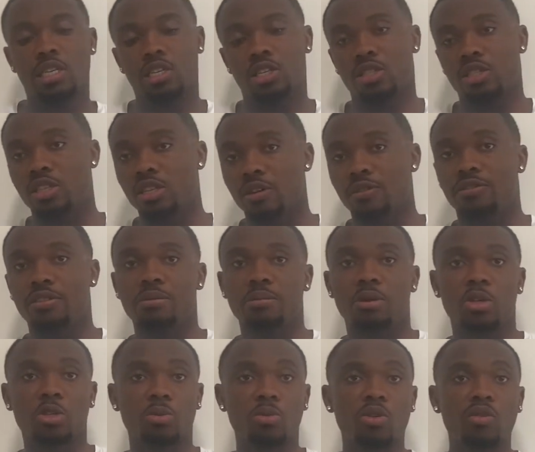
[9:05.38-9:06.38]

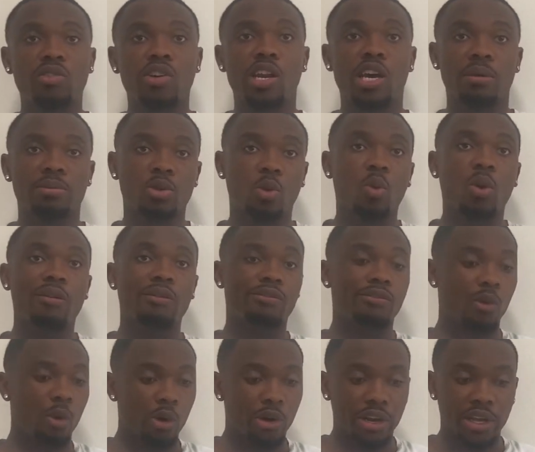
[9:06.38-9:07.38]
Teofimo's moving up to
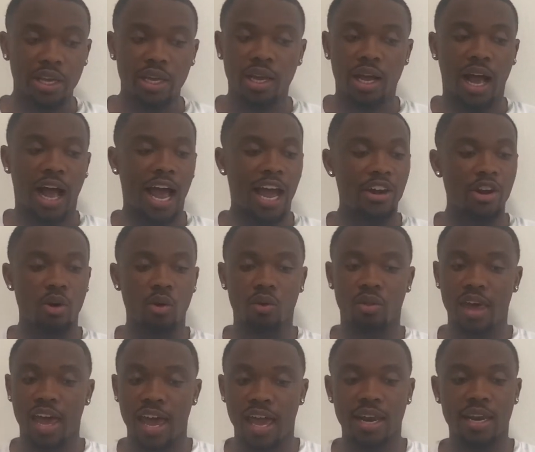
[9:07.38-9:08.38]
140. I know
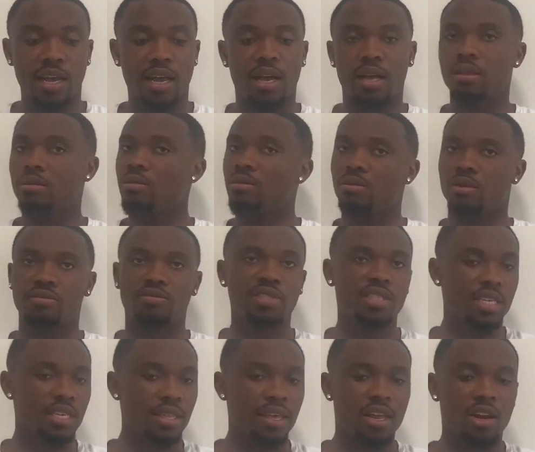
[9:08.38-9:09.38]
that. I've
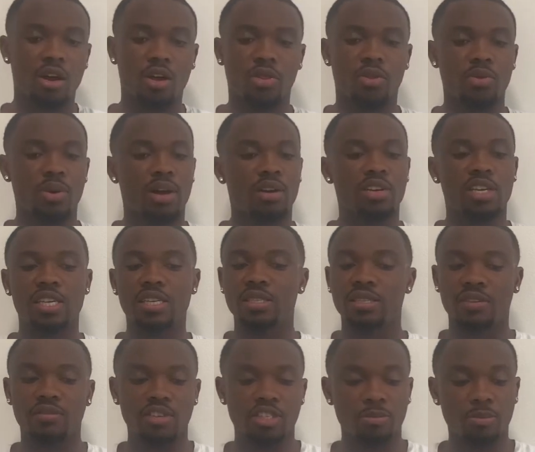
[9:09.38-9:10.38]
seen that all throughout. He's
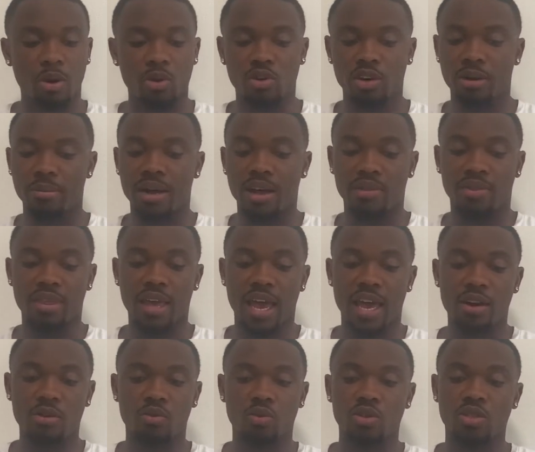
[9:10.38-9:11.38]
even spoken about
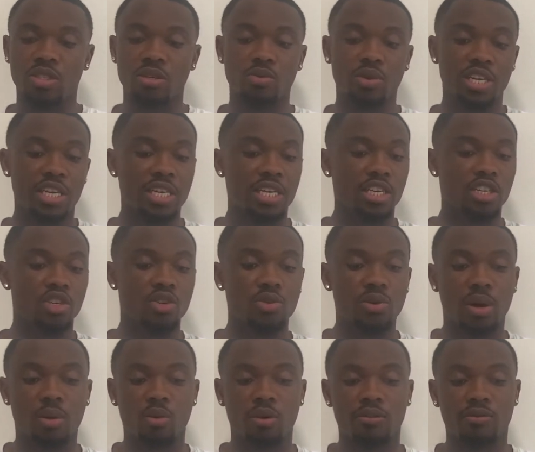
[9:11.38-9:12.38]
that. We'll see what he can do at
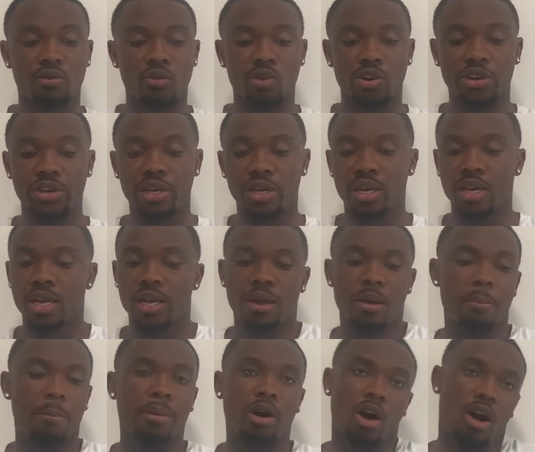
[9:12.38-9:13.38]
140.
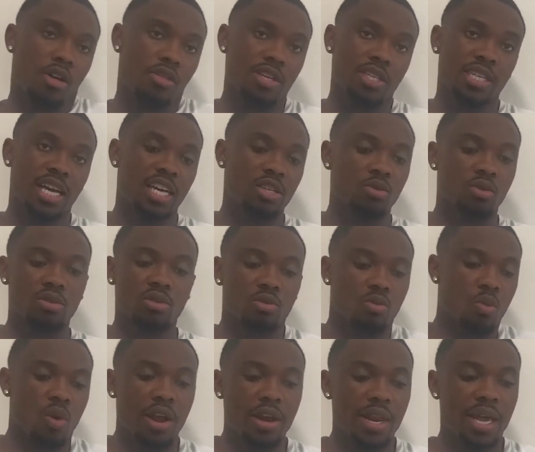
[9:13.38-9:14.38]
But all these guys will
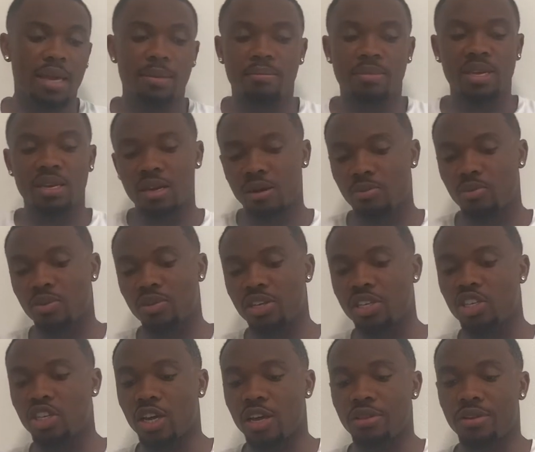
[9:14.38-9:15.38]
one day meet up with
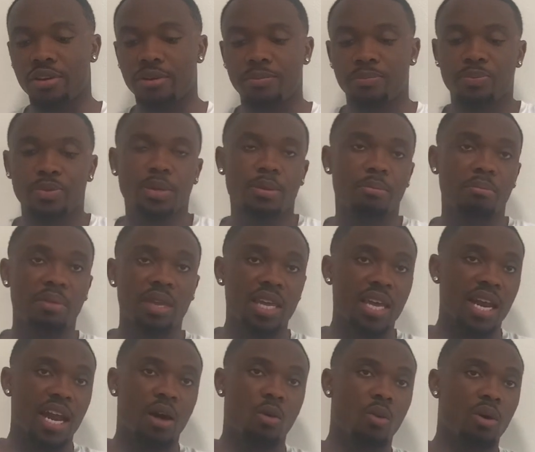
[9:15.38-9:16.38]
each other, be it
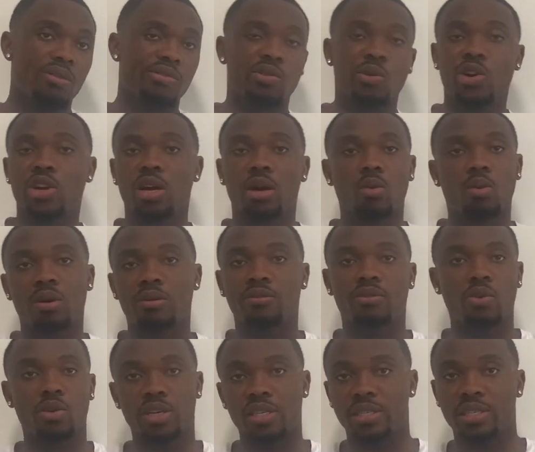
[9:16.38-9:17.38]
at 140 or
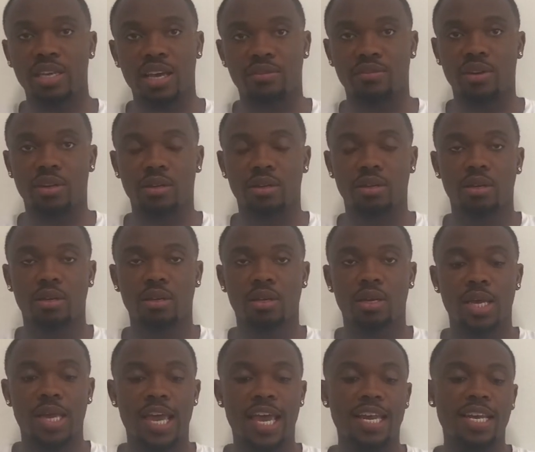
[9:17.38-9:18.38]
147.
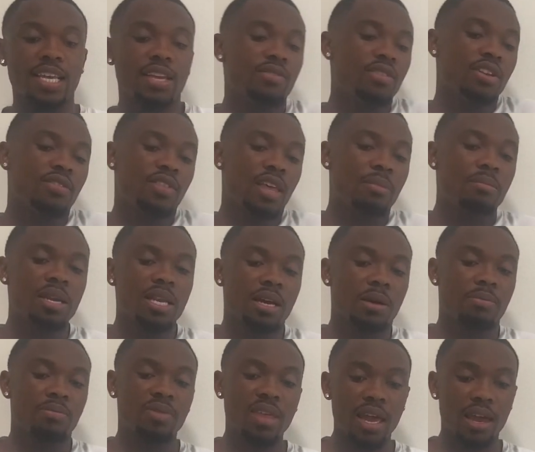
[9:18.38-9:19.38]
And even if they meet
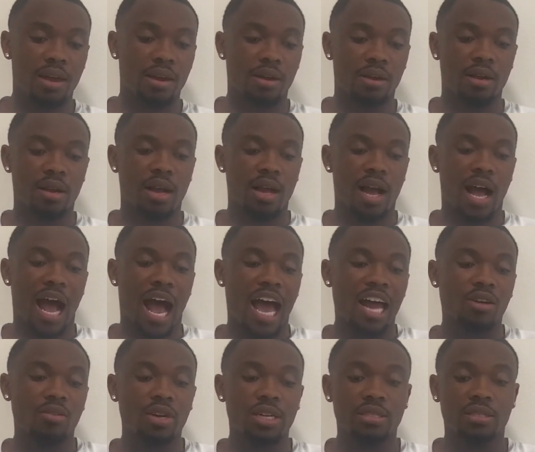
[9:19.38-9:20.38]
up there, I
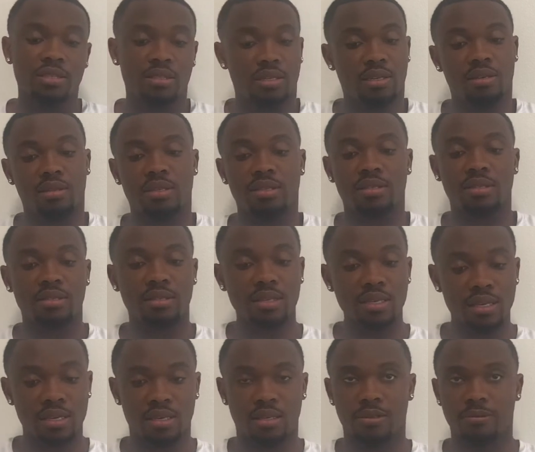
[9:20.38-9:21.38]
don't necessarily
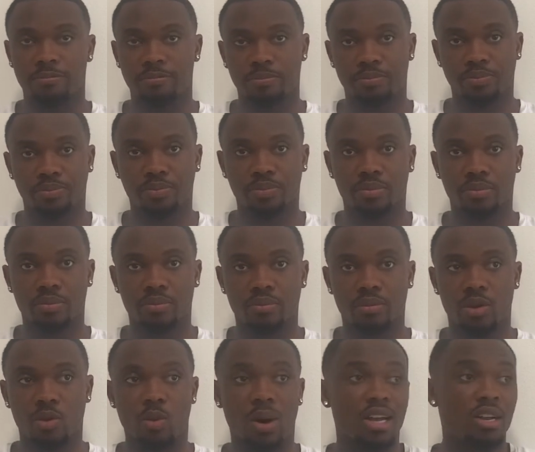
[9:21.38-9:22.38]
see
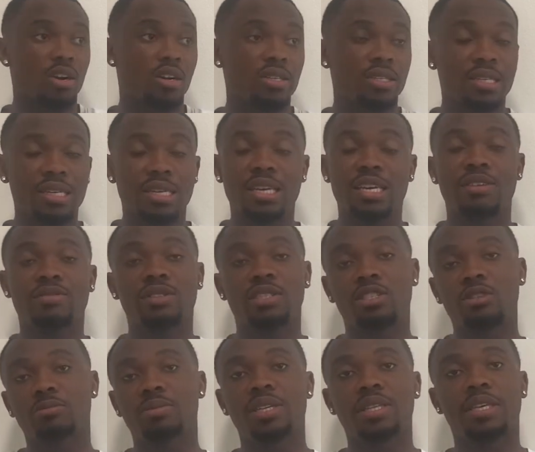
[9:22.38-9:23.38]
Ryan Garcia even
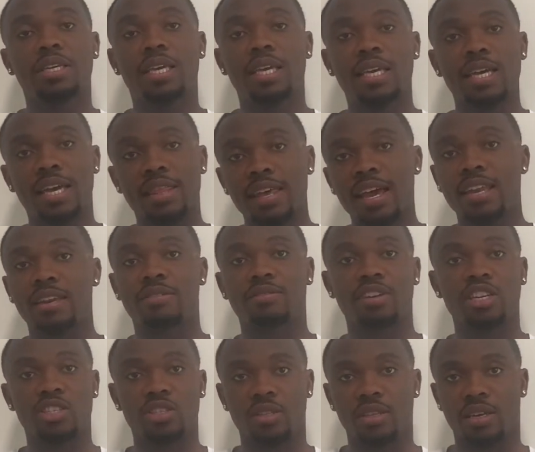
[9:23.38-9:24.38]
still being the king of that
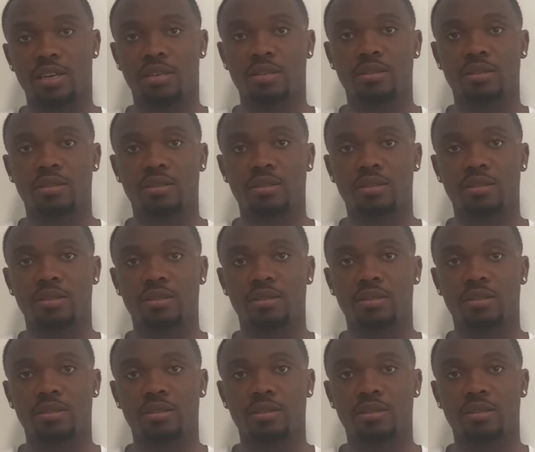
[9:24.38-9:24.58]
division then.